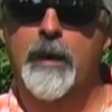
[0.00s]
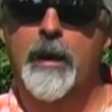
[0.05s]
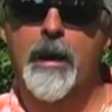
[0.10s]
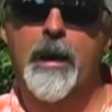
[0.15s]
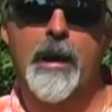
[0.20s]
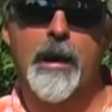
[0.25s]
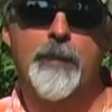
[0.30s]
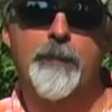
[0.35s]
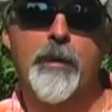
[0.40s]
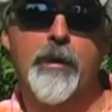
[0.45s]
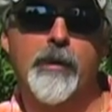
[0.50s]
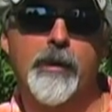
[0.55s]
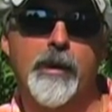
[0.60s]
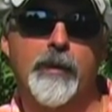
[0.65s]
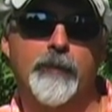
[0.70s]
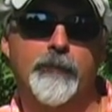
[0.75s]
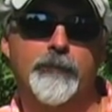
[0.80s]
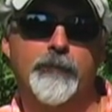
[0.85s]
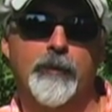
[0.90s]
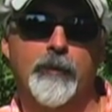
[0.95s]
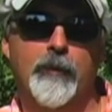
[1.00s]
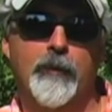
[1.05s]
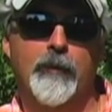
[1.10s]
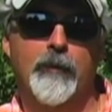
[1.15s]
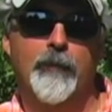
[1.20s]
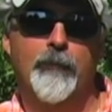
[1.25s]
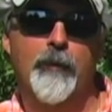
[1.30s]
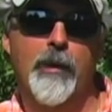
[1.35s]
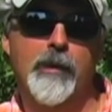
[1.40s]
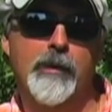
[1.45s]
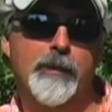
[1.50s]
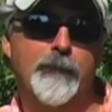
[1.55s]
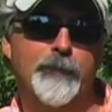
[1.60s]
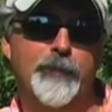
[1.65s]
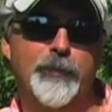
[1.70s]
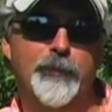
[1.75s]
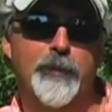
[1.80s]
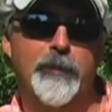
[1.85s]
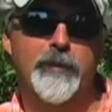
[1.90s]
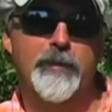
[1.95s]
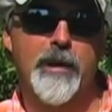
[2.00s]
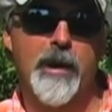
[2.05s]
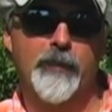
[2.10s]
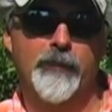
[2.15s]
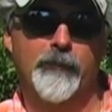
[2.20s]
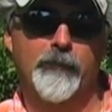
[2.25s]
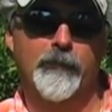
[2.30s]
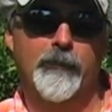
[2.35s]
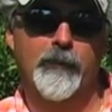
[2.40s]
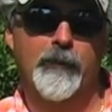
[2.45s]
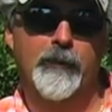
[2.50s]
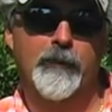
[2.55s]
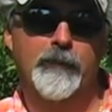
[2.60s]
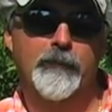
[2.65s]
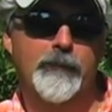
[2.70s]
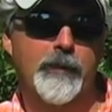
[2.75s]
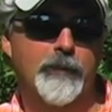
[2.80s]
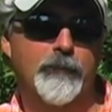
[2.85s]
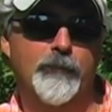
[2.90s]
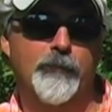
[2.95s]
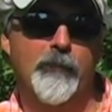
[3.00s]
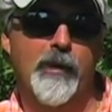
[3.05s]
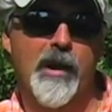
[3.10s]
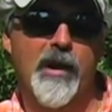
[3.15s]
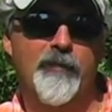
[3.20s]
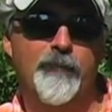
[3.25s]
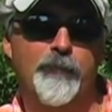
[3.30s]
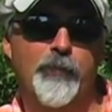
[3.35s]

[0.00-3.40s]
Hi, Mark Ellis here. Welcome to another Discraft